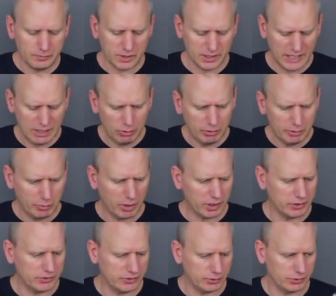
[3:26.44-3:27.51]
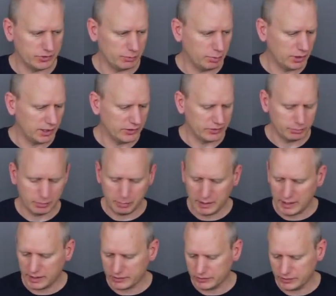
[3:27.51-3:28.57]
And now what we want to do is apply some
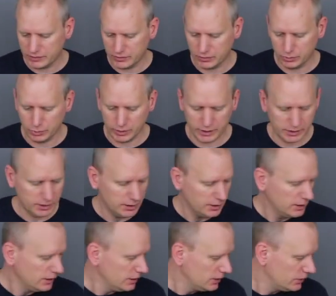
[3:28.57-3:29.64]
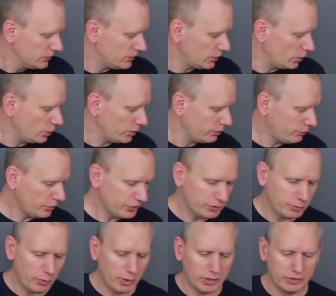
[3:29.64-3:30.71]
epoxy to it. So the first
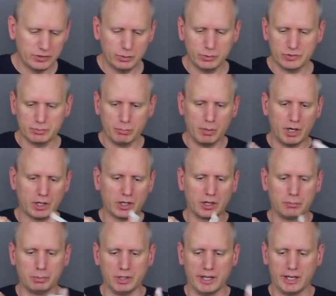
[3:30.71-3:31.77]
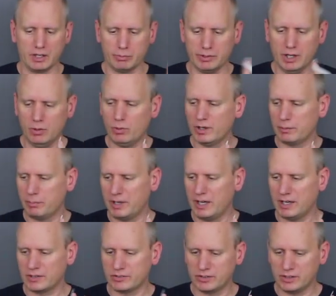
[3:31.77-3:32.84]
thing we want to do is mark our blank. We don't want
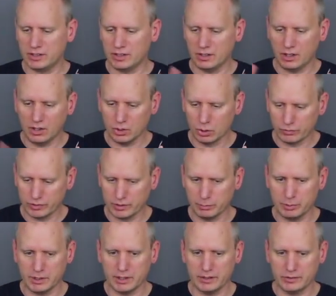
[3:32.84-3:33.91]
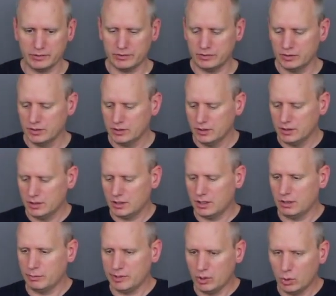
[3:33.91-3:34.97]
epoxy all over the place.
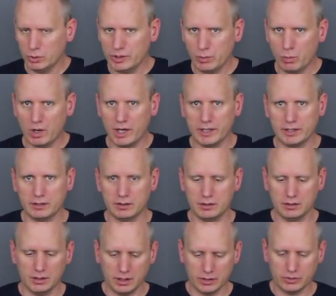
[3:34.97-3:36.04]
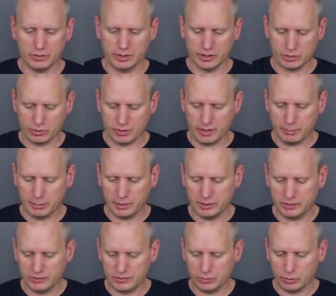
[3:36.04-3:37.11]
We only want it under the grip.
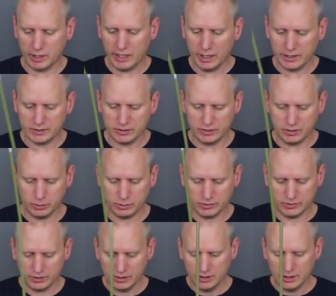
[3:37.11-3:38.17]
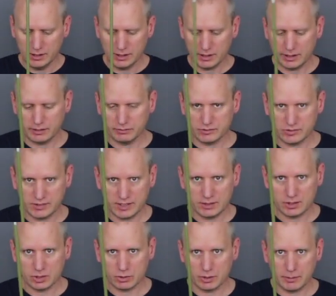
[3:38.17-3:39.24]
So what I like to do is kind of
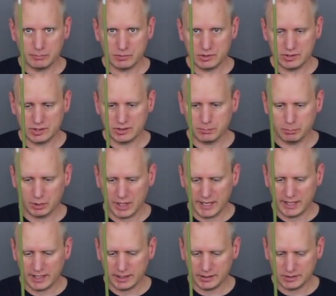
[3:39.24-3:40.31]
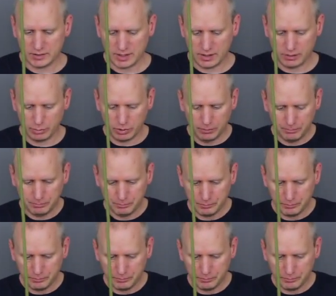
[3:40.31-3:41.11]
set the blank on the table